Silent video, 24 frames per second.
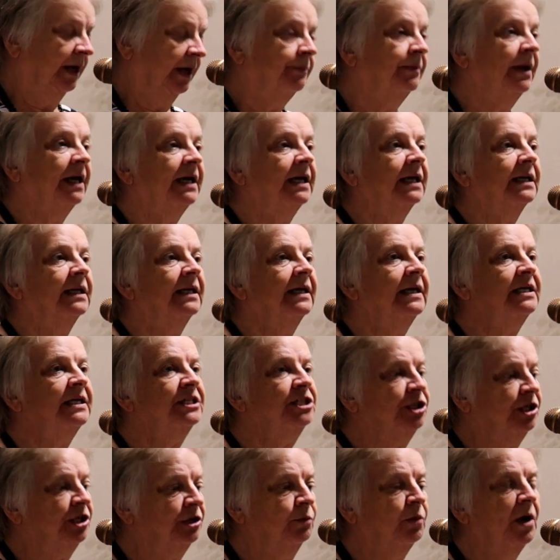But at
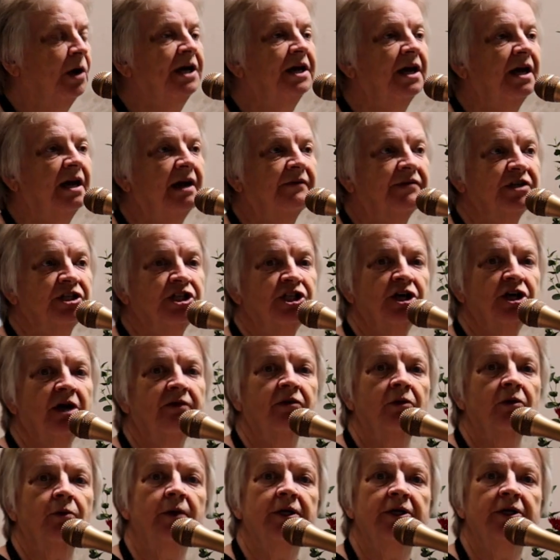least you'd want to have a
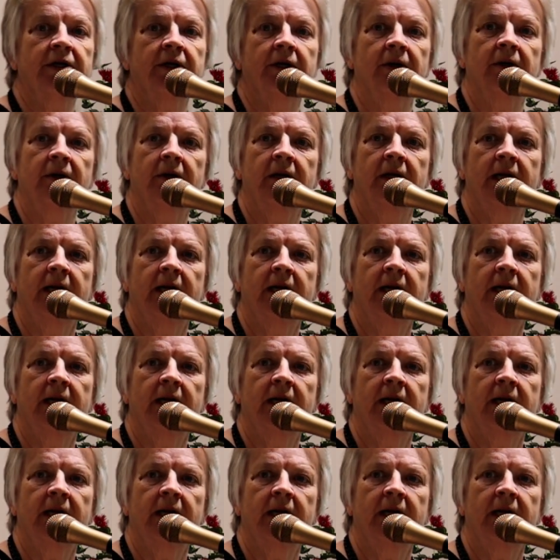shovel, wouldn't you?